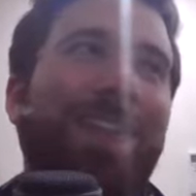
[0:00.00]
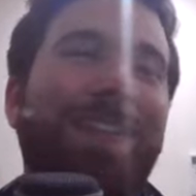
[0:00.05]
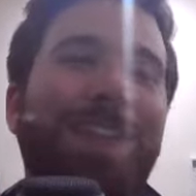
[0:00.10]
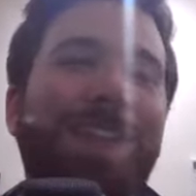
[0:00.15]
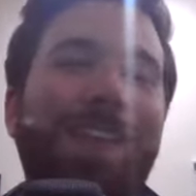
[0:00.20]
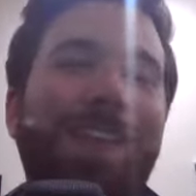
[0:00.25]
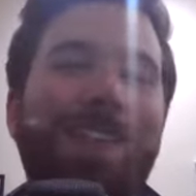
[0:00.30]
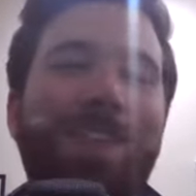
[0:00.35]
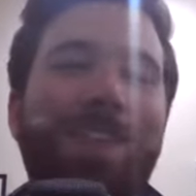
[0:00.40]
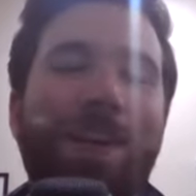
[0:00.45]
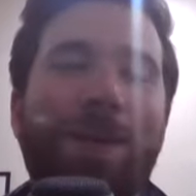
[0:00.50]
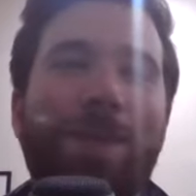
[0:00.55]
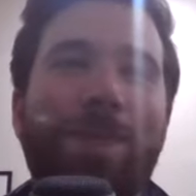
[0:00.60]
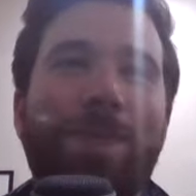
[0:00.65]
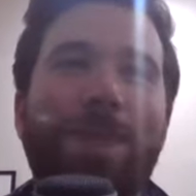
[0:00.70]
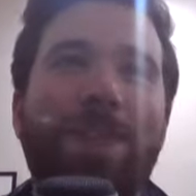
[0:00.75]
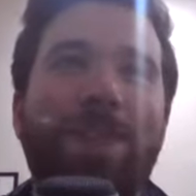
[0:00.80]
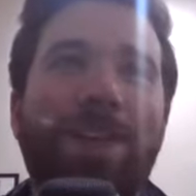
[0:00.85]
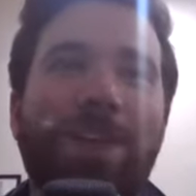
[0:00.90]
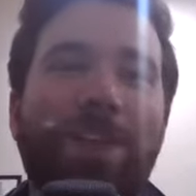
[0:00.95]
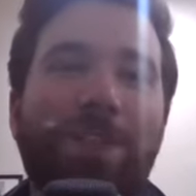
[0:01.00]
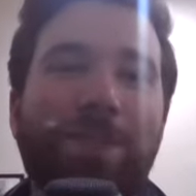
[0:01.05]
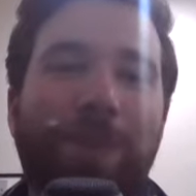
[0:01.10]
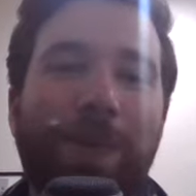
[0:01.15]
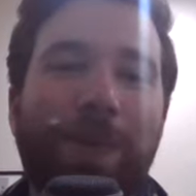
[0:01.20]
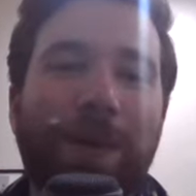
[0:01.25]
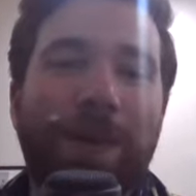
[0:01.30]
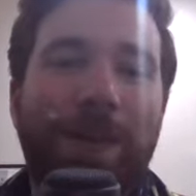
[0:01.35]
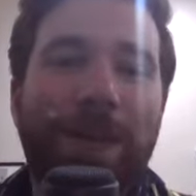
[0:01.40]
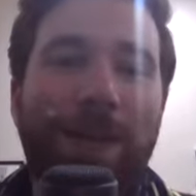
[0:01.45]
the Leagues Cup itself,
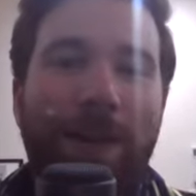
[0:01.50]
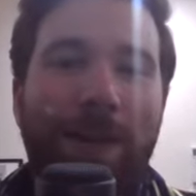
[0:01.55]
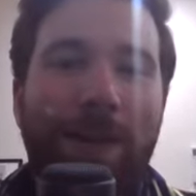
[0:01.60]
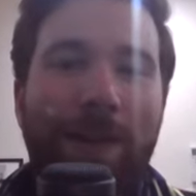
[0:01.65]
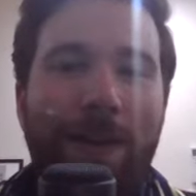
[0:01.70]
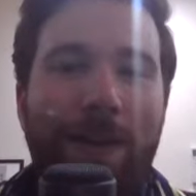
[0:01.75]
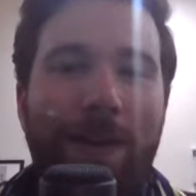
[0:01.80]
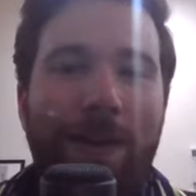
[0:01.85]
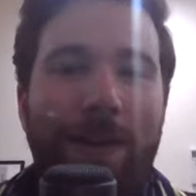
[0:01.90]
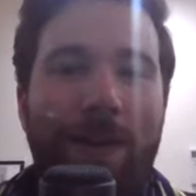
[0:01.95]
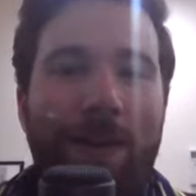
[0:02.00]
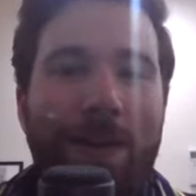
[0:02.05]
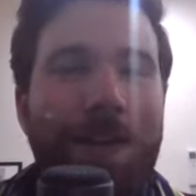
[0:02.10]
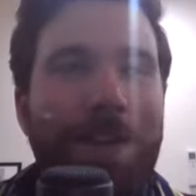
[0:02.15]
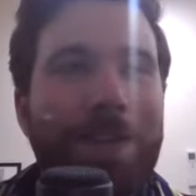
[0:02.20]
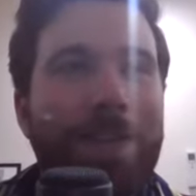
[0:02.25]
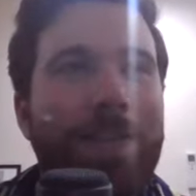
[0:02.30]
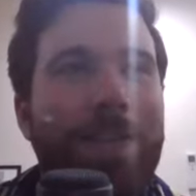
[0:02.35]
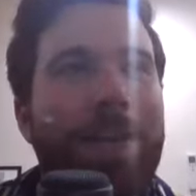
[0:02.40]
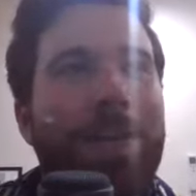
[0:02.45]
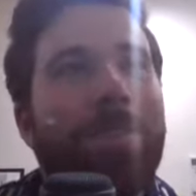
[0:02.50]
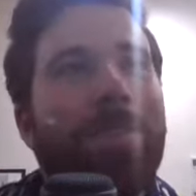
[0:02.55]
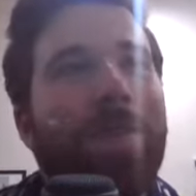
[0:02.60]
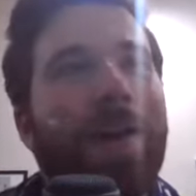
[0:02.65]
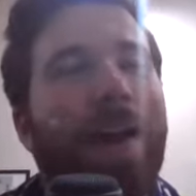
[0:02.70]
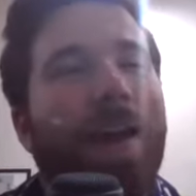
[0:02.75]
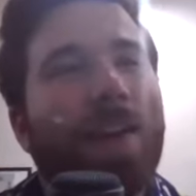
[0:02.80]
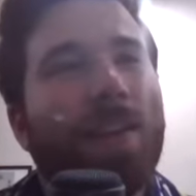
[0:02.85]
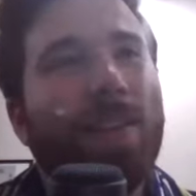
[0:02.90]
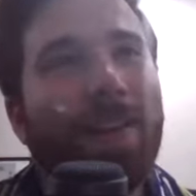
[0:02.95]
but his
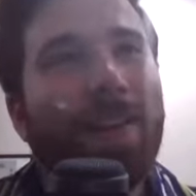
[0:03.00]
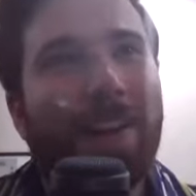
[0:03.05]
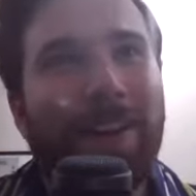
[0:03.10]
impact